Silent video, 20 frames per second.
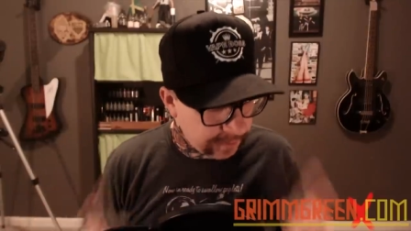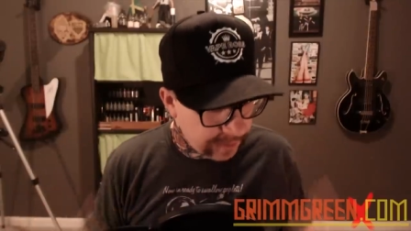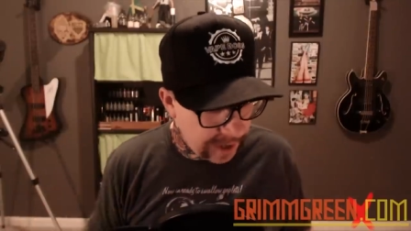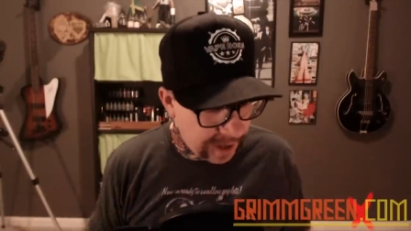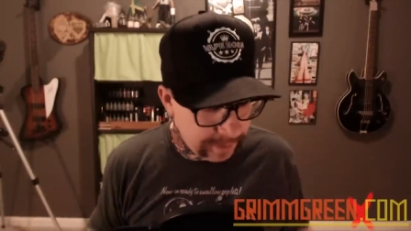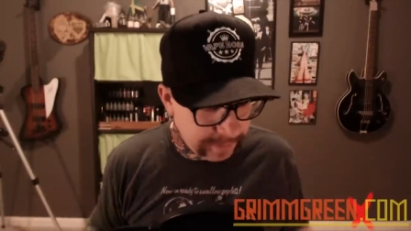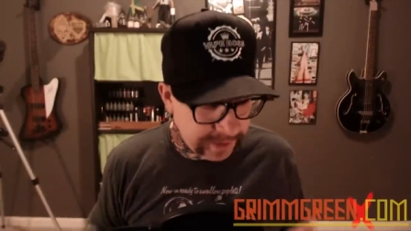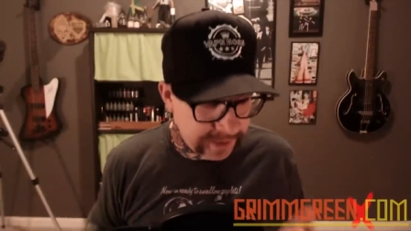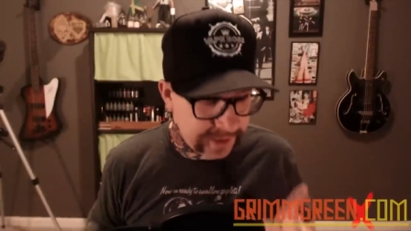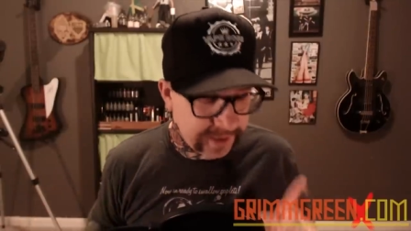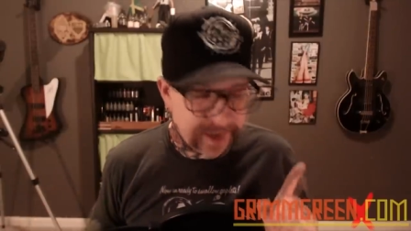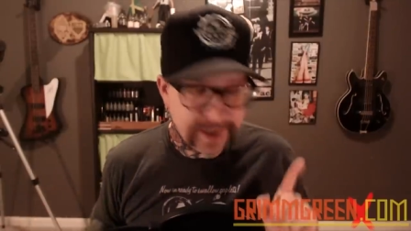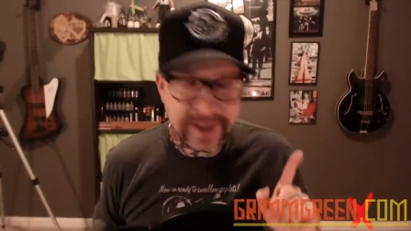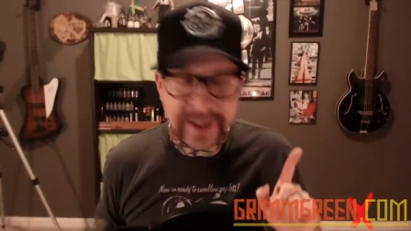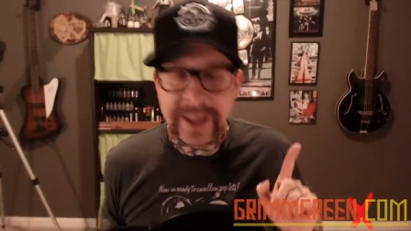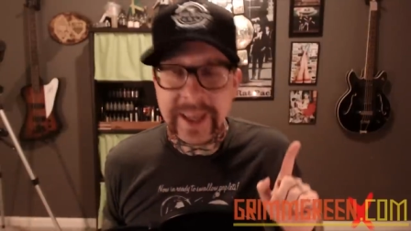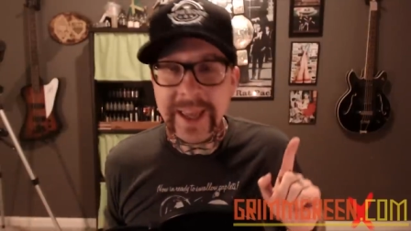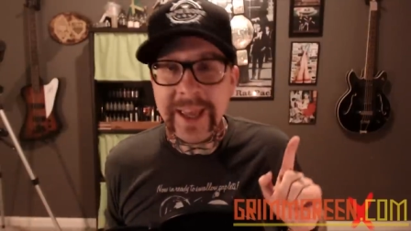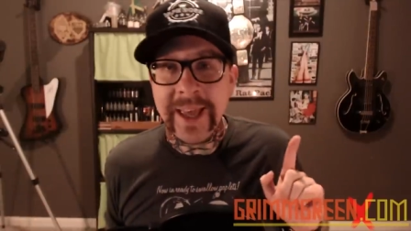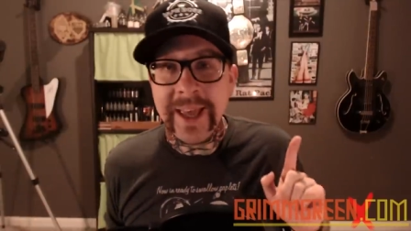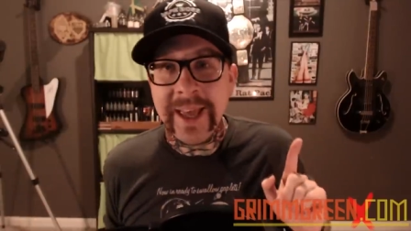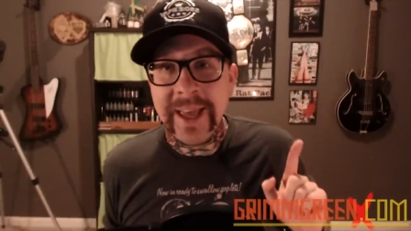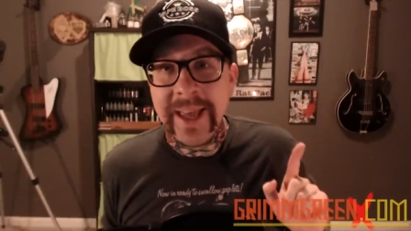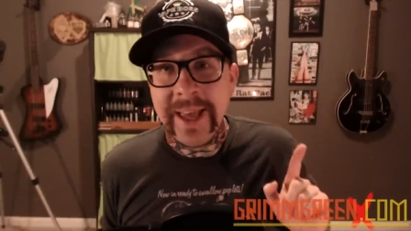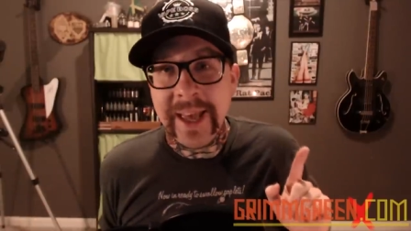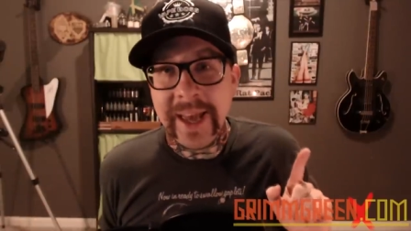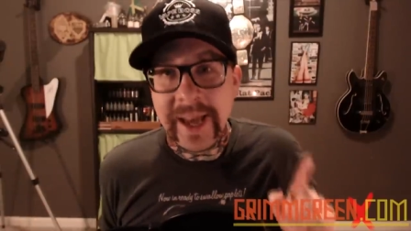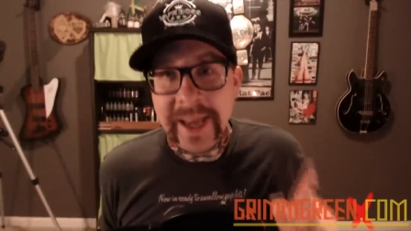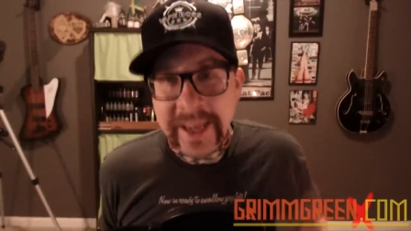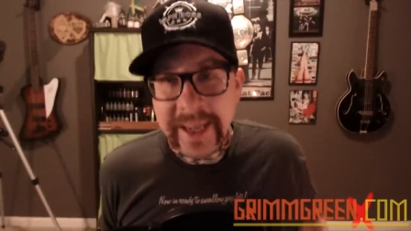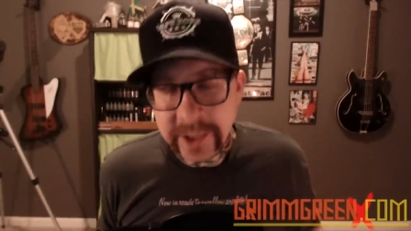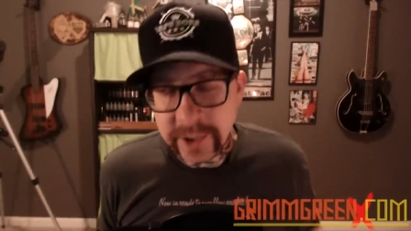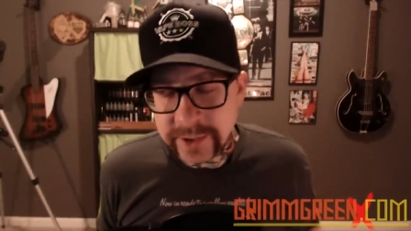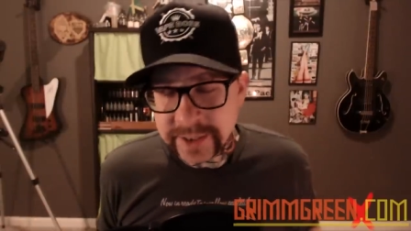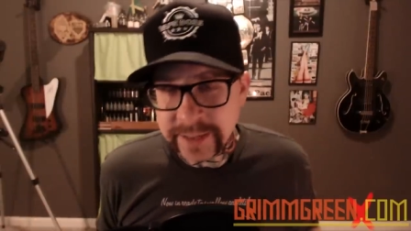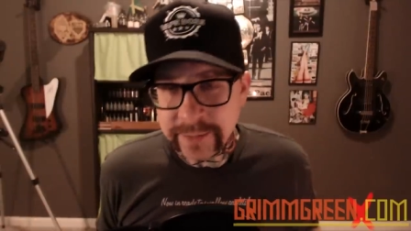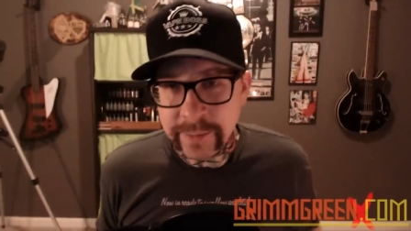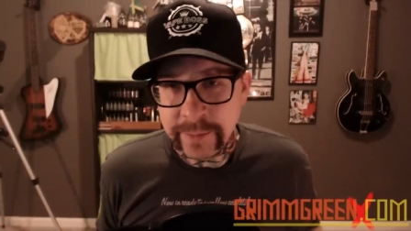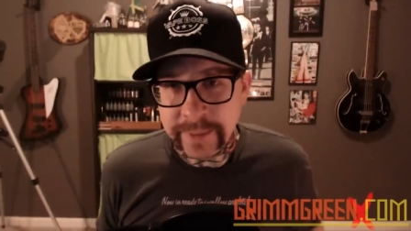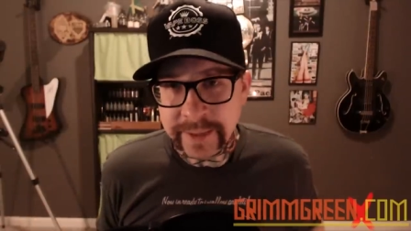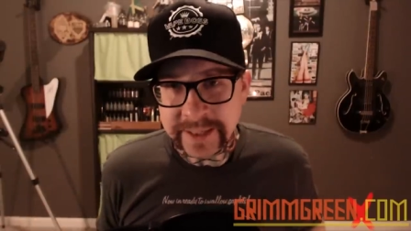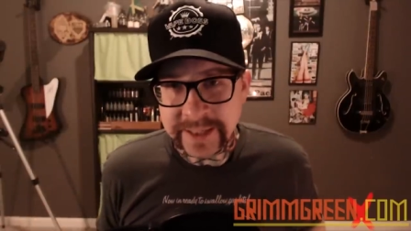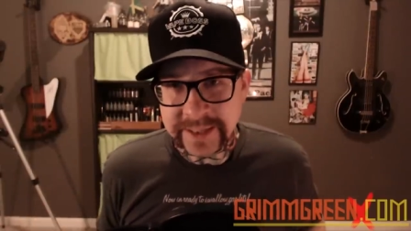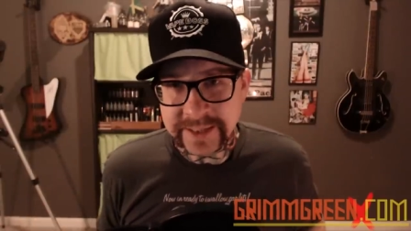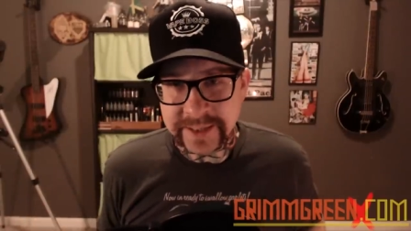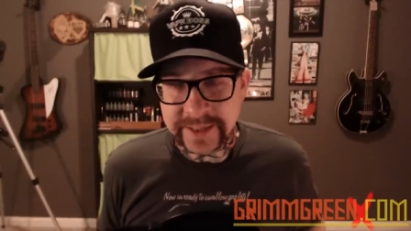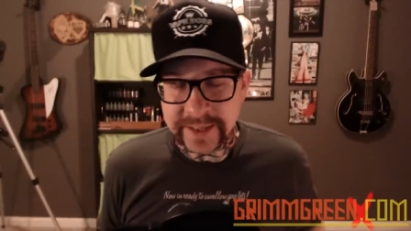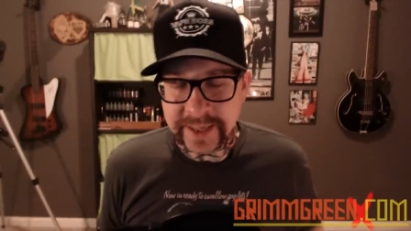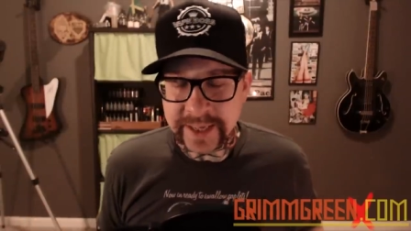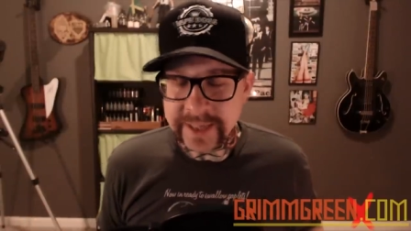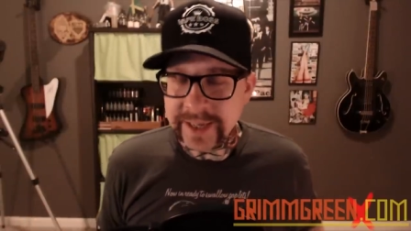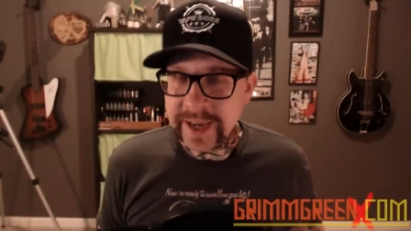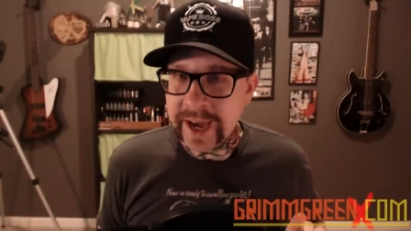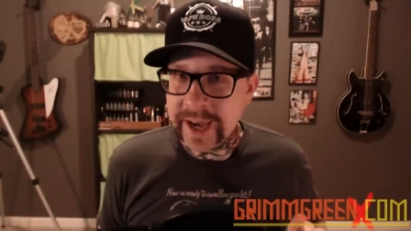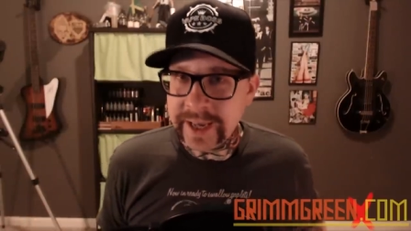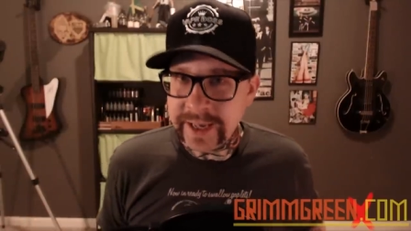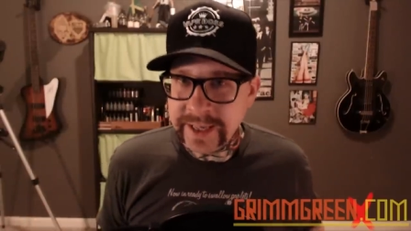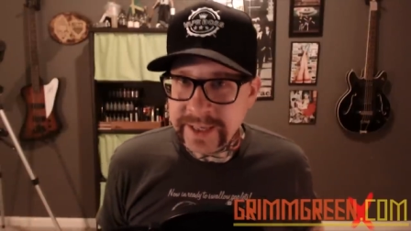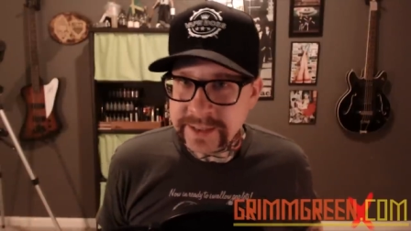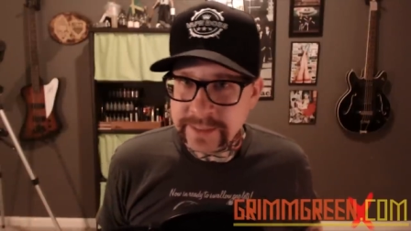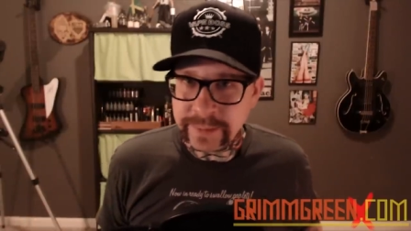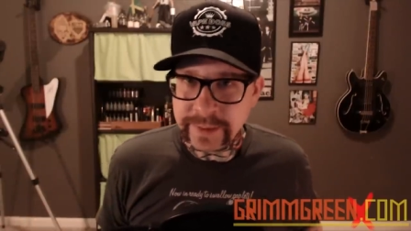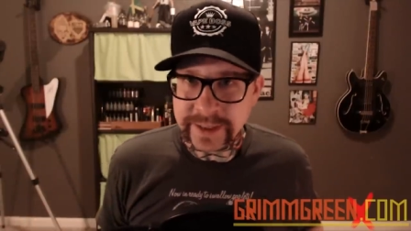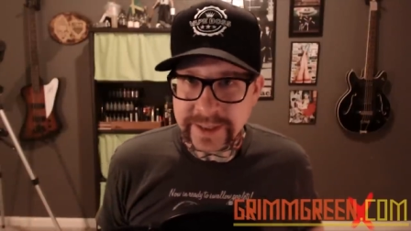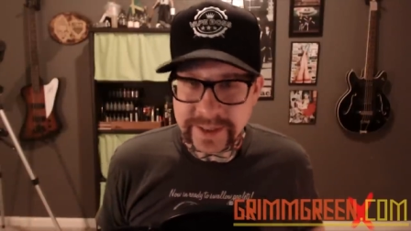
Robbie, he knows I'm a big Disneyland guy and he's a big